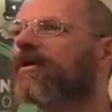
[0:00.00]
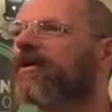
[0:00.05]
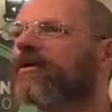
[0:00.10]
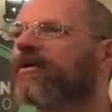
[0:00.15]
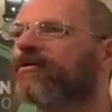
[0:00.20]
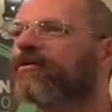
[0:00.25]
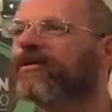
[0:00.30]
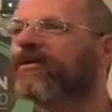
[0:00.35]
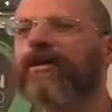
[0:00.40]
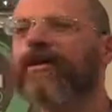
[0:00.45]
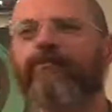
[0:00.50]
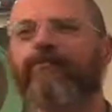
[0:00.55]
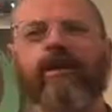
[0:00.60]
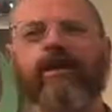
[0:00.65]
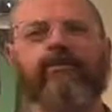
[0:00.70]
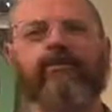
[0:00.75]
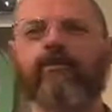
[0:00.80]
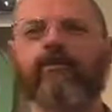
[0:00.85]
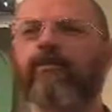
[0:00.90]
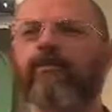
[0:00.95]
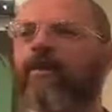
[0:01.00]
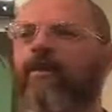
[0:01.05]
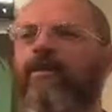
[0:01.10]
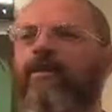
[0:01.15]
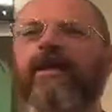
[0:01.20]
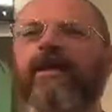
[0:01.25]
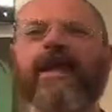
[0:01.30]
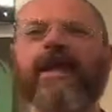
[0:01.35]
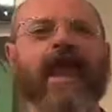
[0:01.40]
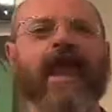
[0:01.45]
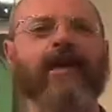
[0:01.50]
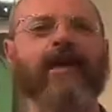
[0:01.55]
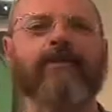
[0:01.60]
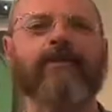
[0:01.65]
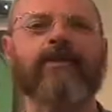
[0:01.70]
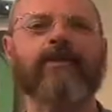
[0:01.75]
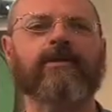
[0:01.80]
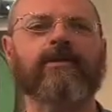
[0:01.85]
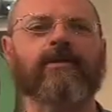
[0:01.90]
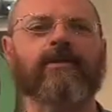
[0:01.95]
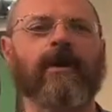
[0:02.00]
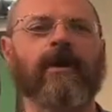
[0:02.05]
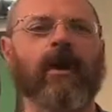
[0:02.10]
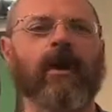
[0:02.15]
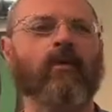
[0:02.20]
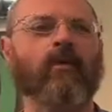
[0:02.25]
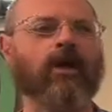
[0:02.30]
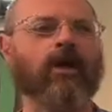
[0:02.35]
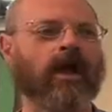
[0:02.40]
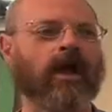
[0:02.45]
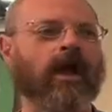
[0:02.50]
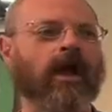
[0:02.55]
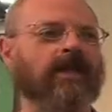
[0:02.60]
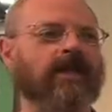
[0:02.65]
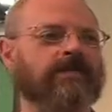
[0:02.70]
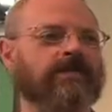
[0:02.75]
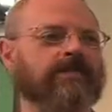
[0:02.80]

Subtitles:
you see people run the gambit on what God is